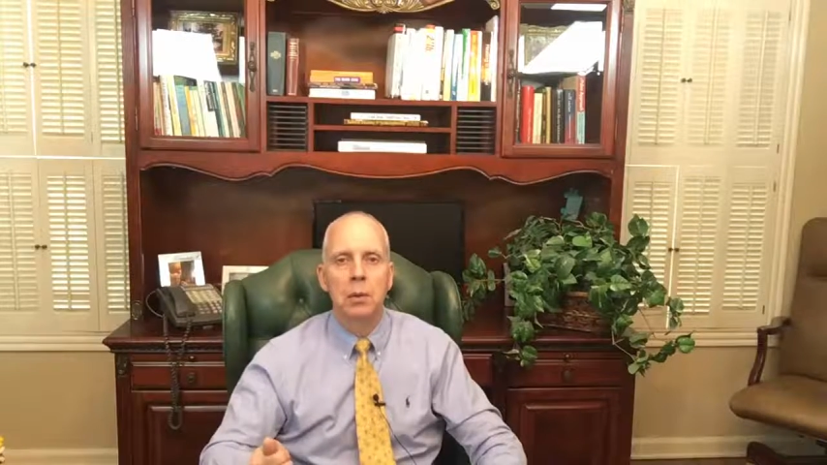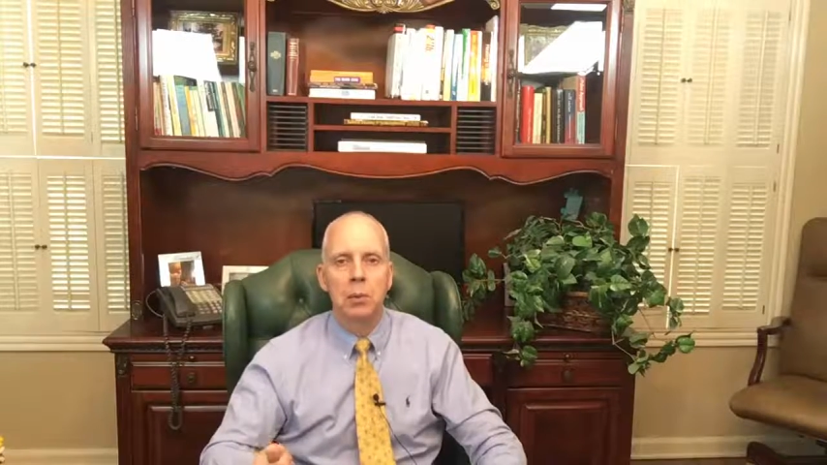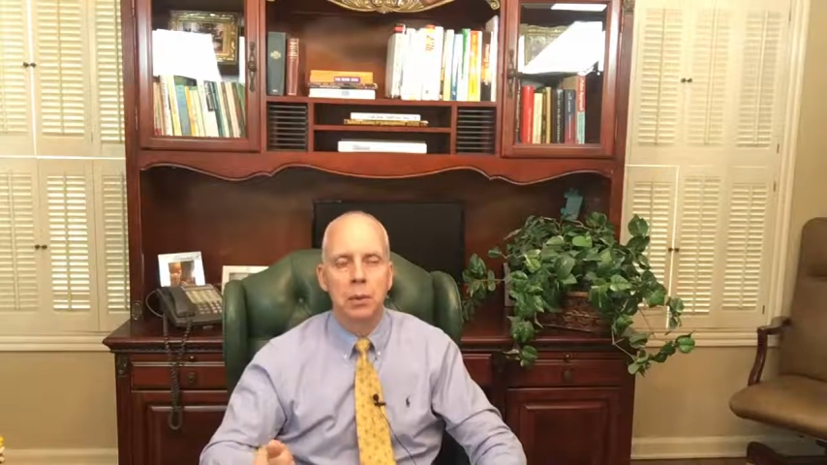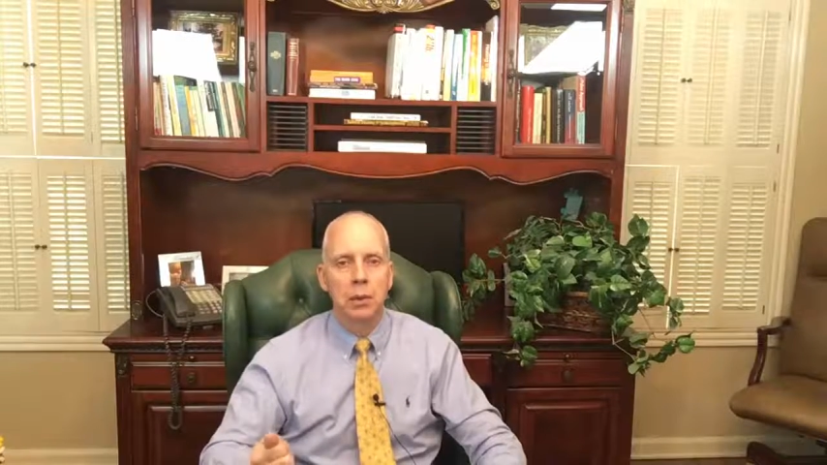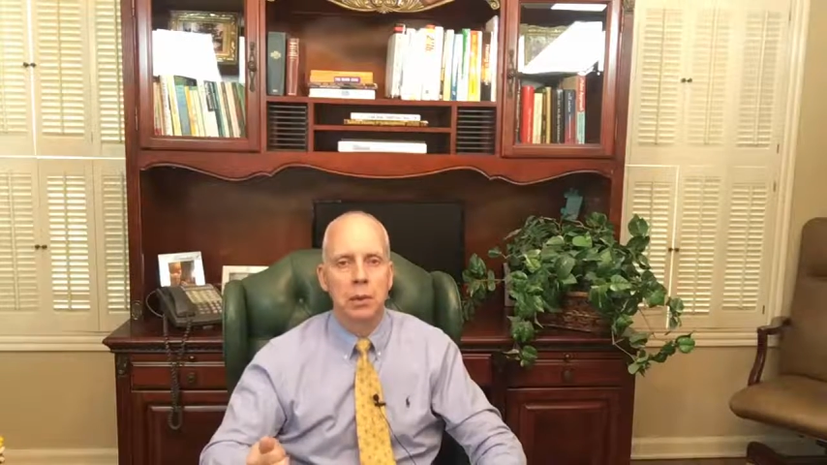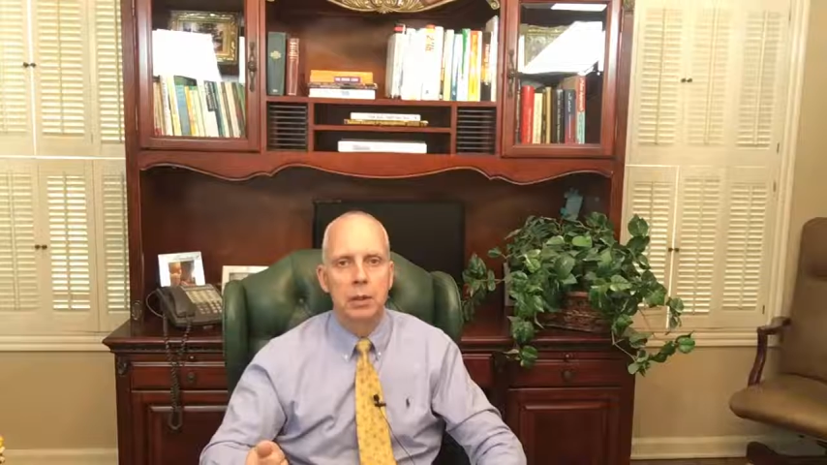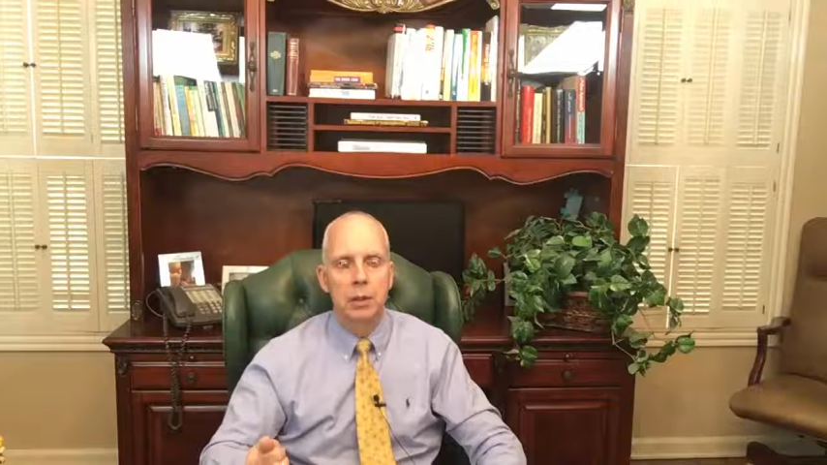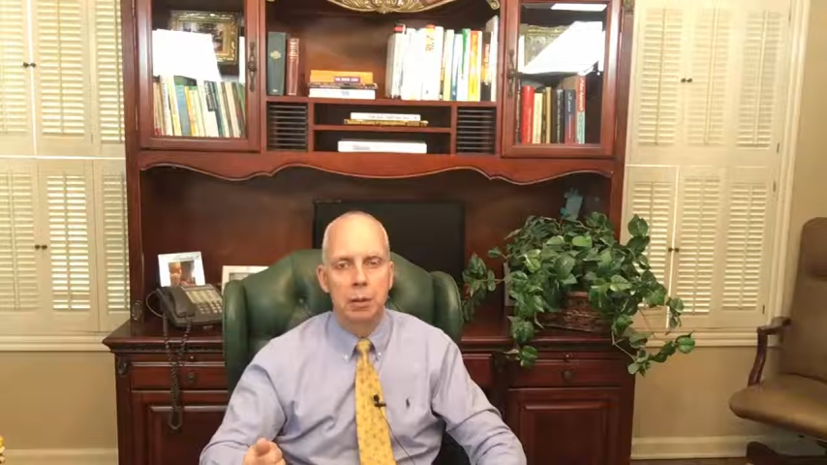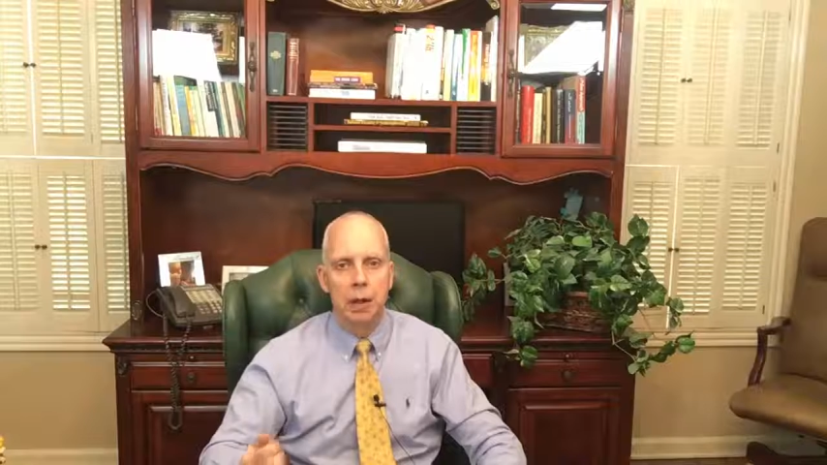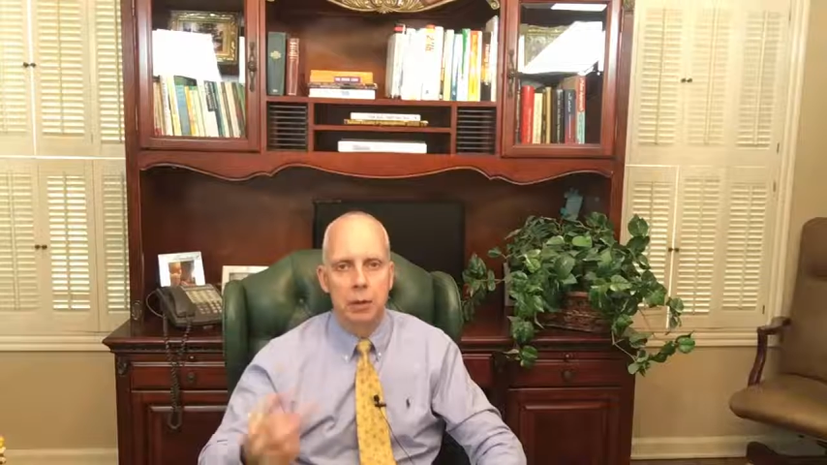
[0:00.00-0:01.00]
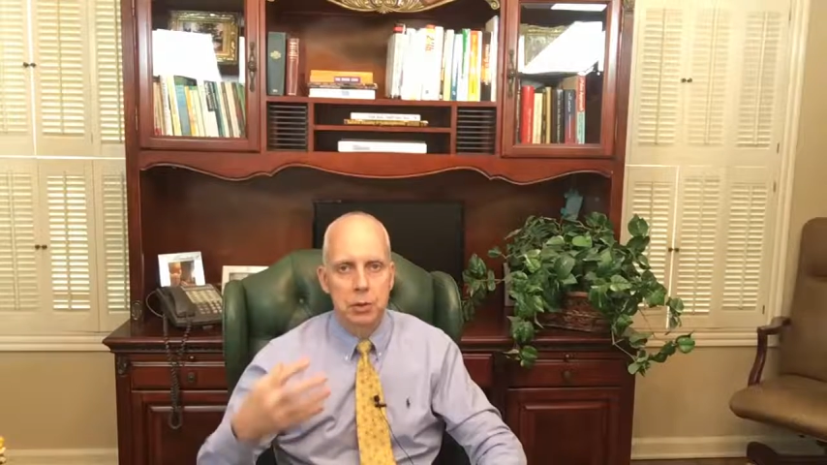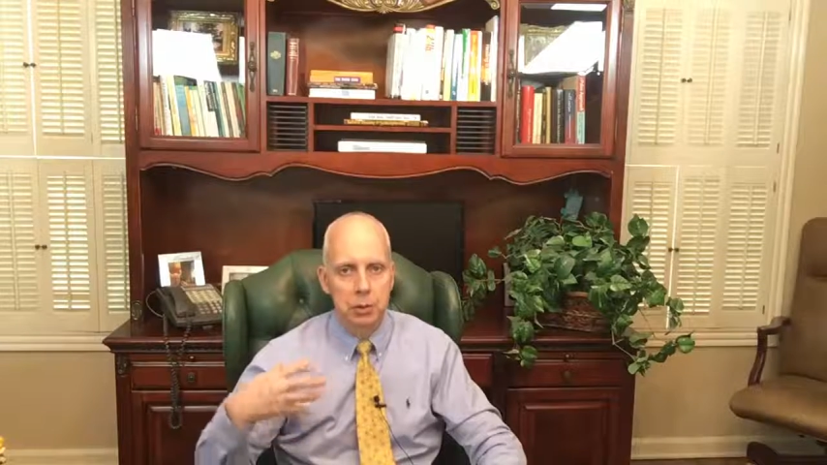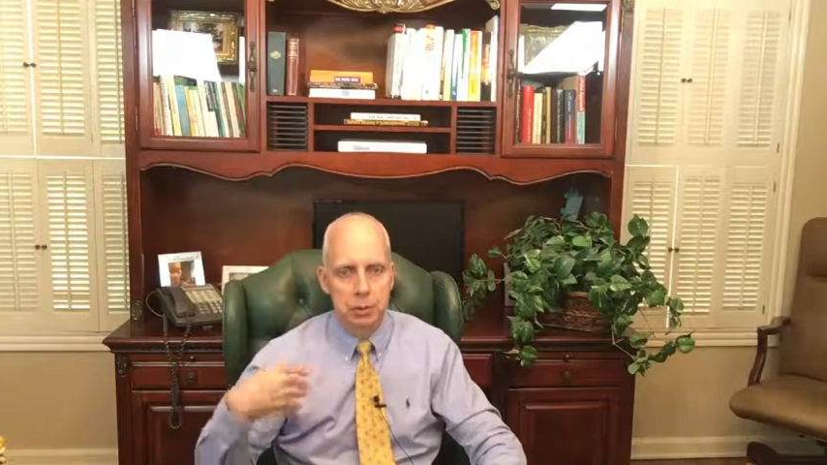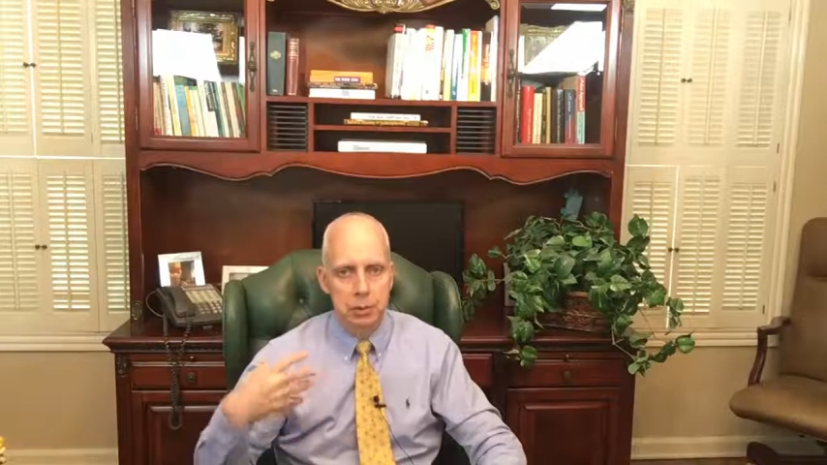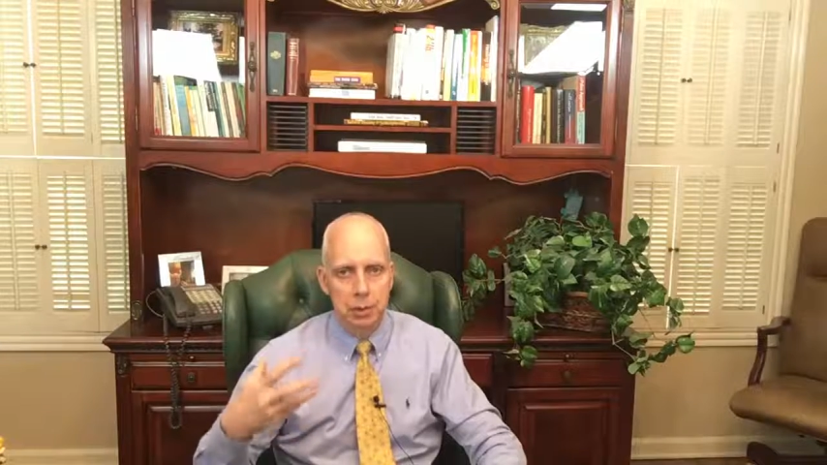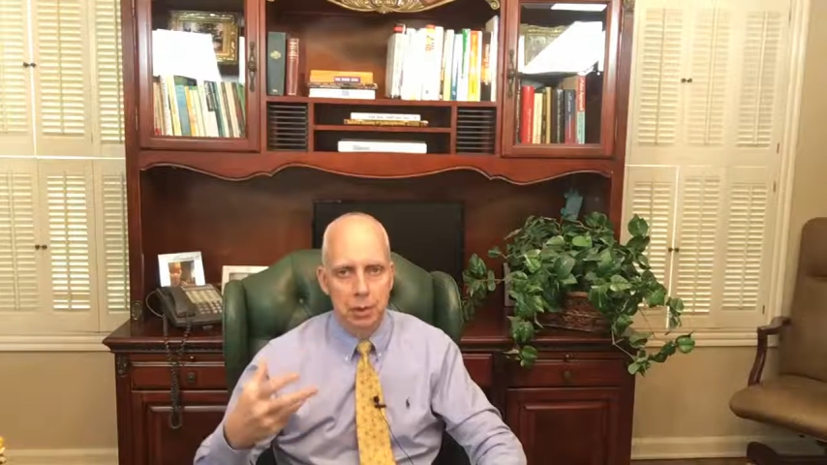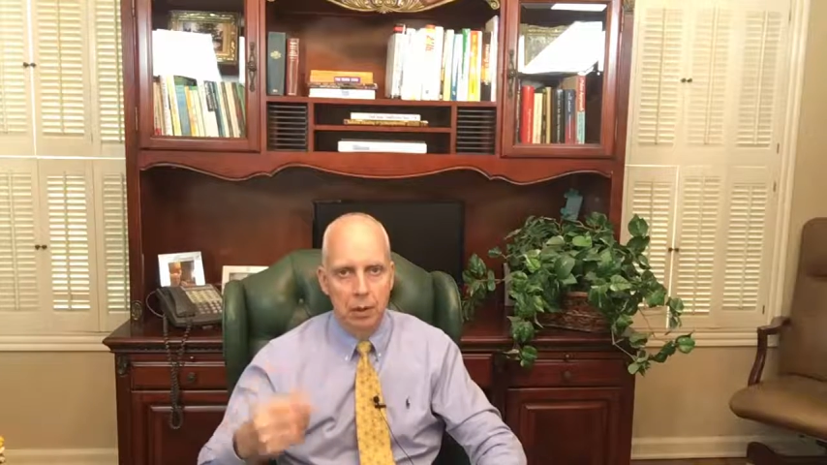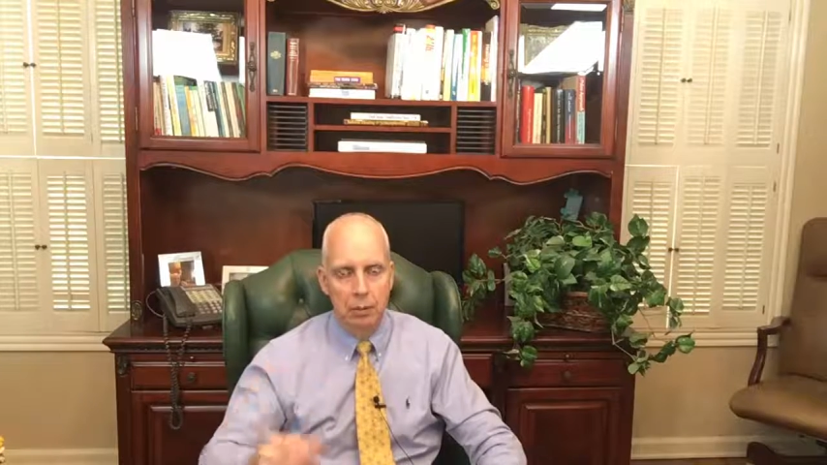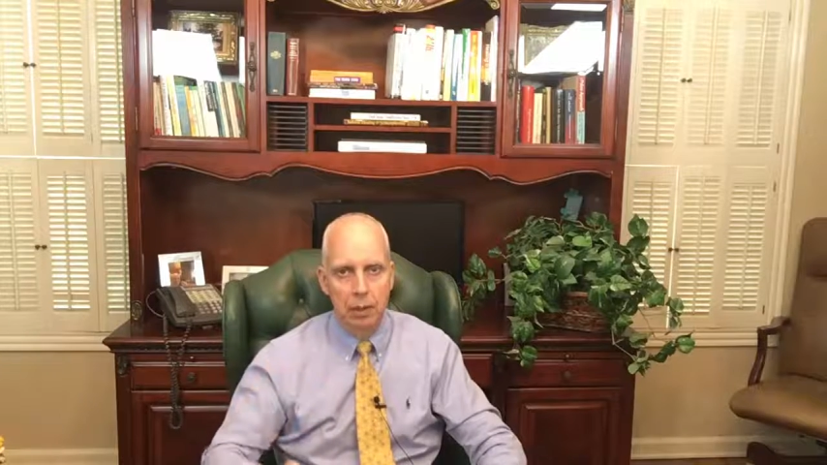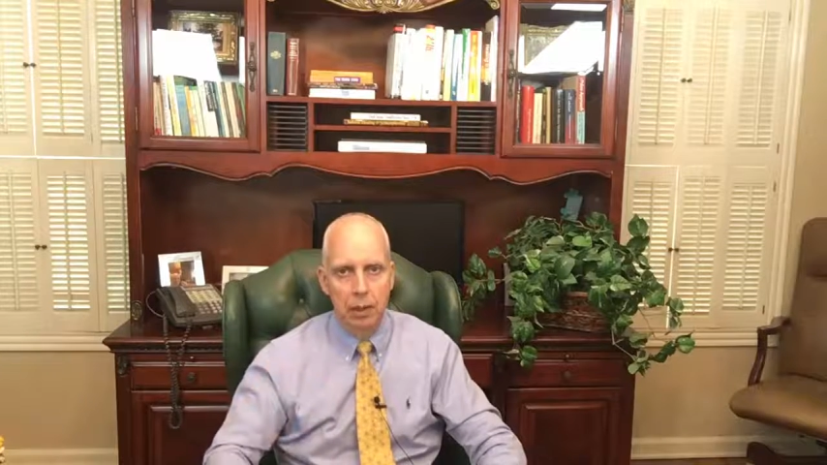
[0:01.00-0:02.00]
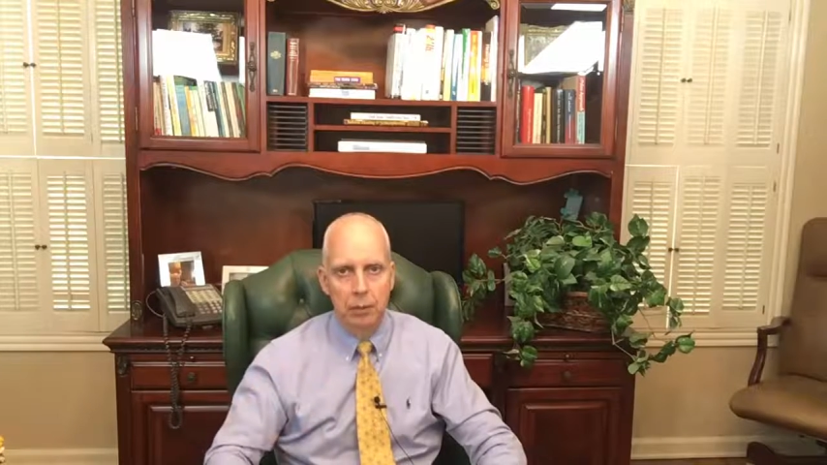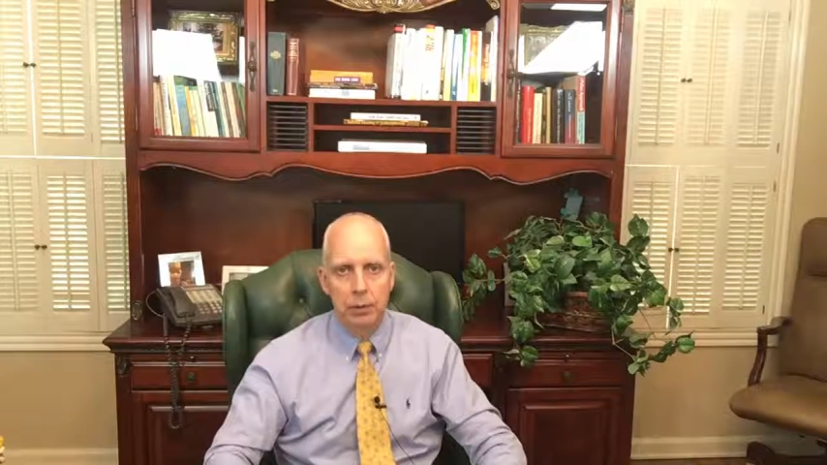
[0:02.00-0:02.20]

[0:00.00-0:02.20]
We look at the neurology, which we talked about.